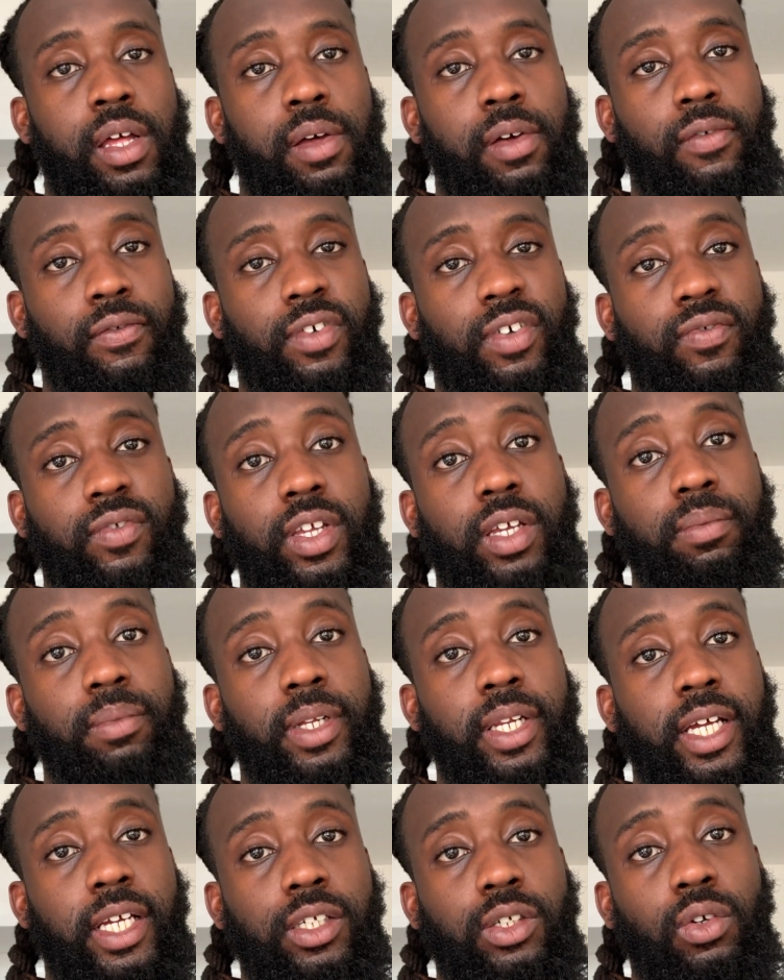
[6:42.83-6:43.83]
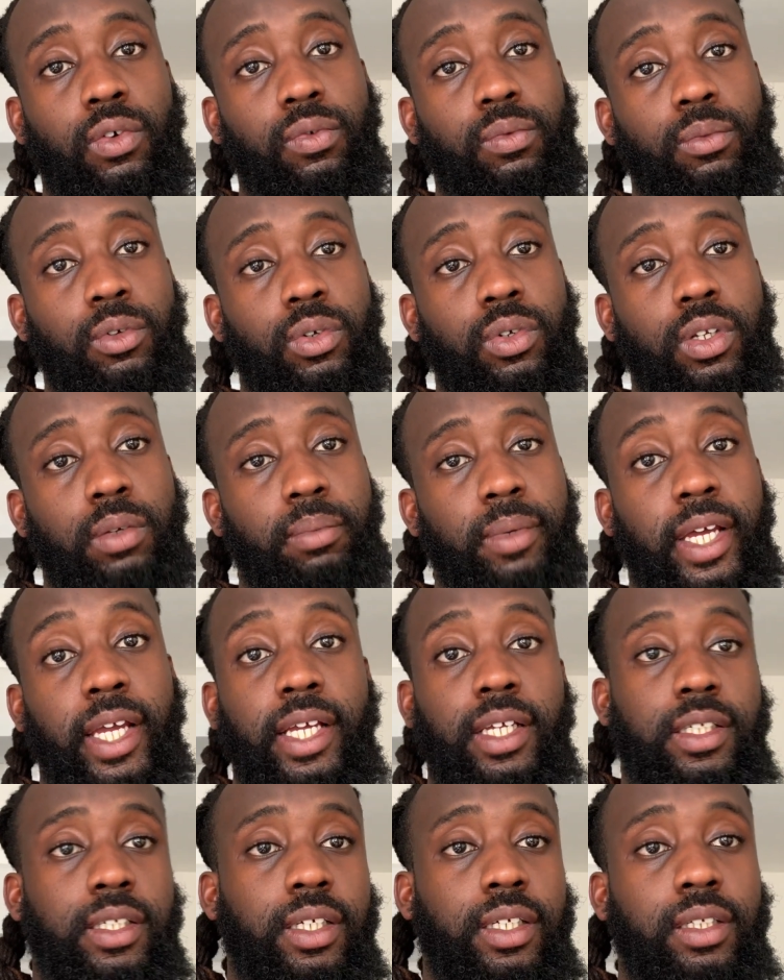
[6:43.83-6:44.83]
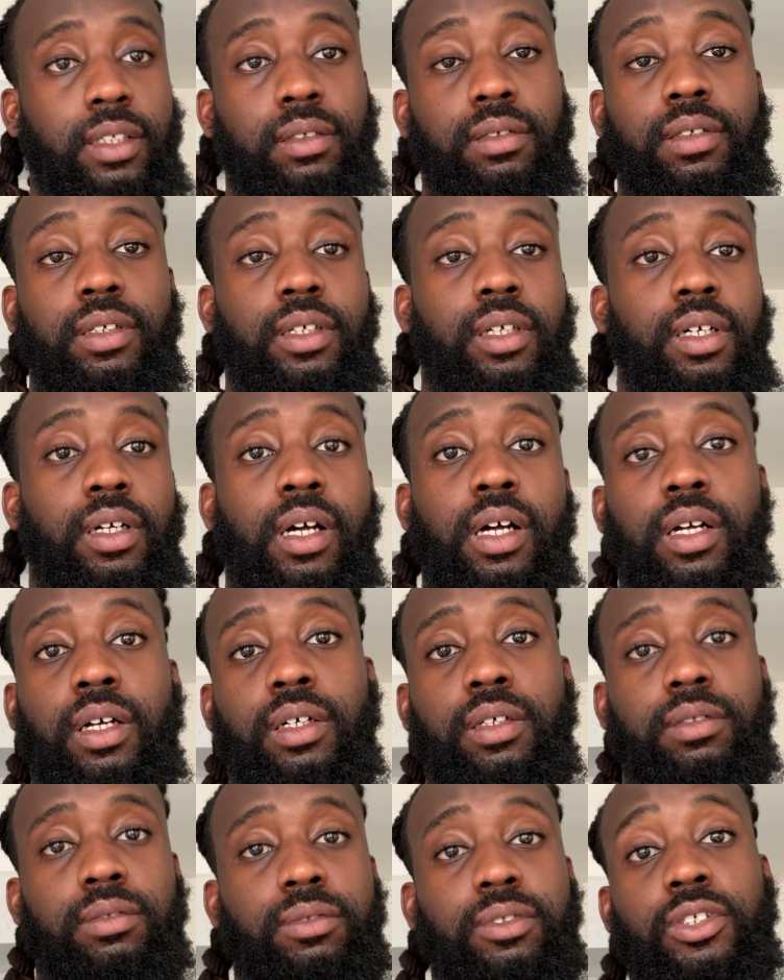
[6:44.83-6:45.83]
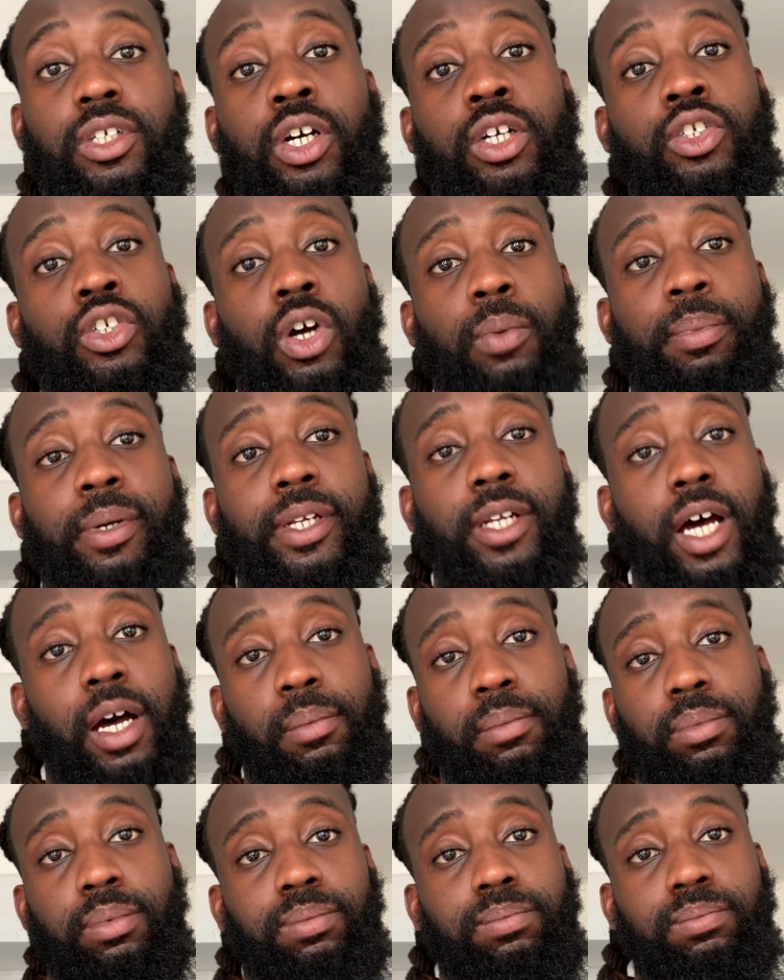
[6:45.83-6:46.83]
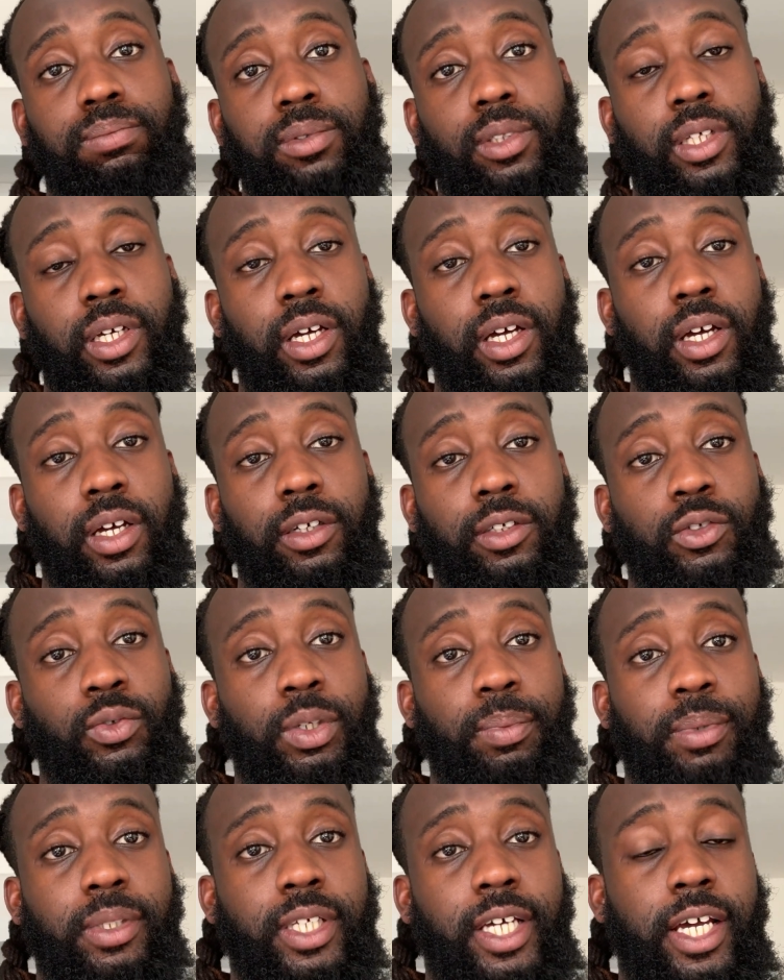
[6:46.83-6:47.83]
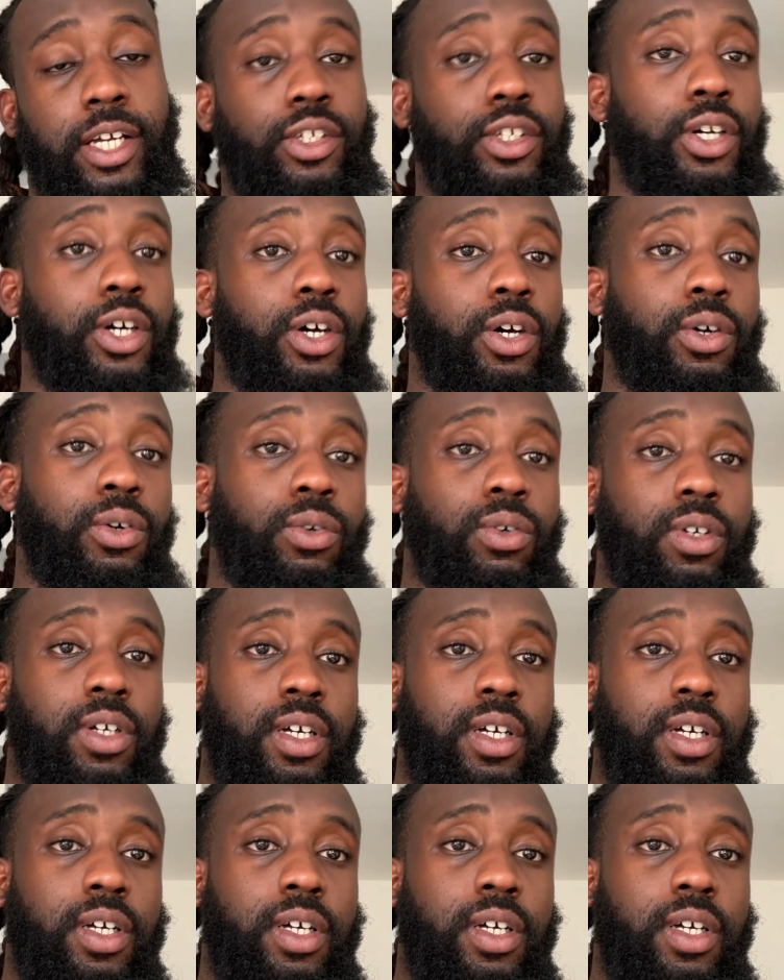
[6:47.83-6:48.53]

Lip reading: 15 minutes of doing the meats and chopping up the sweet potato,